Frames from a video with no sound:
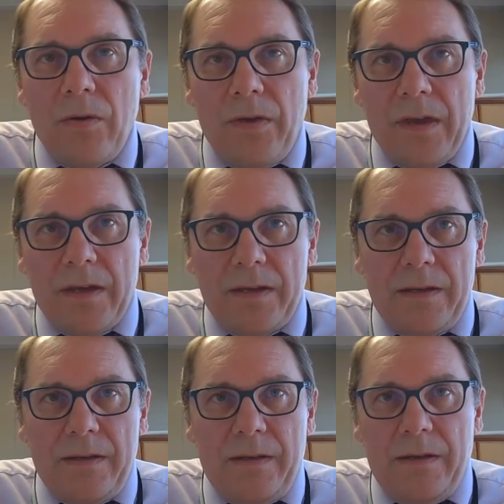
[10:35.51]

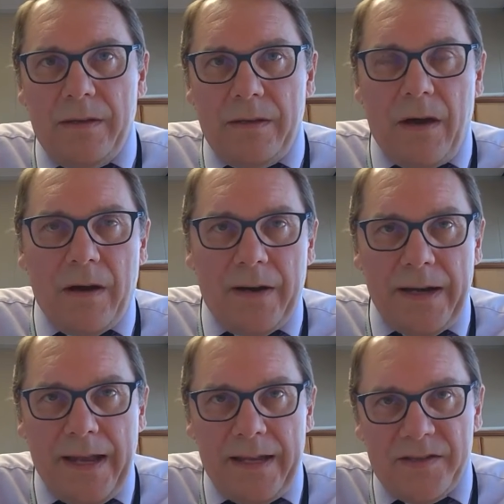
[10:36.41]
the the
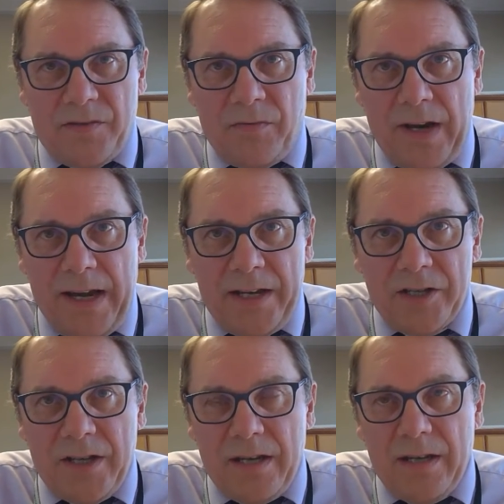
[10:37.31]
RNA is
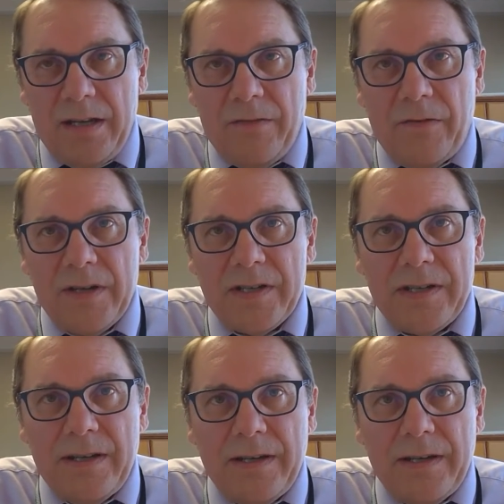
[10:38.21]
arranged in the different